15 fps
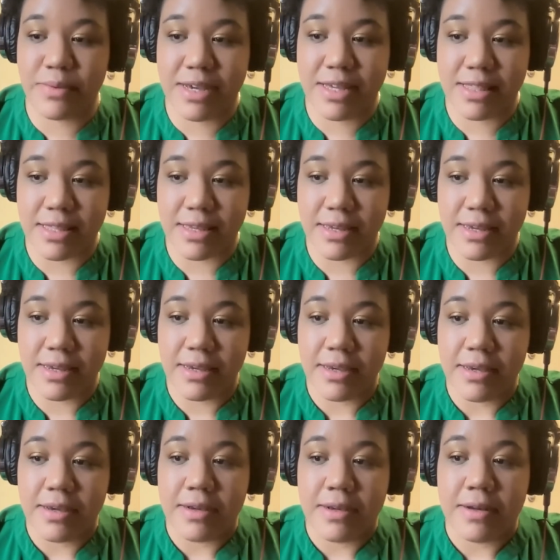with,
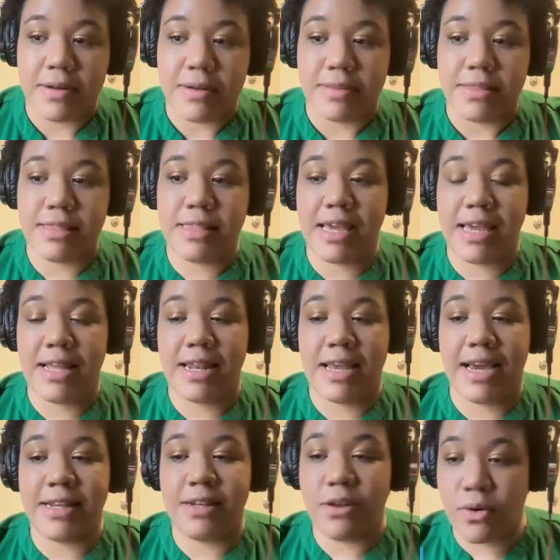then
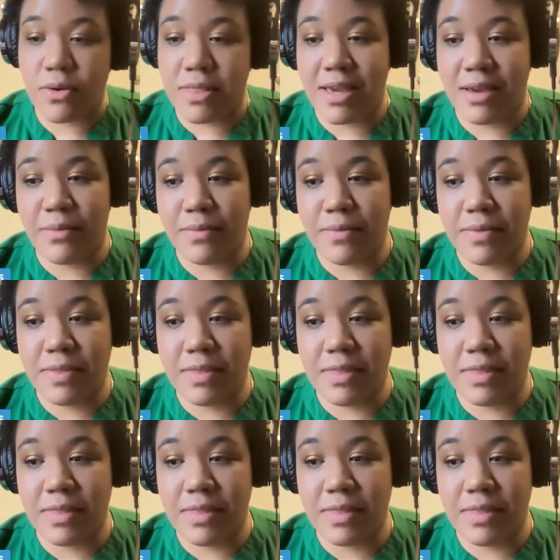I know that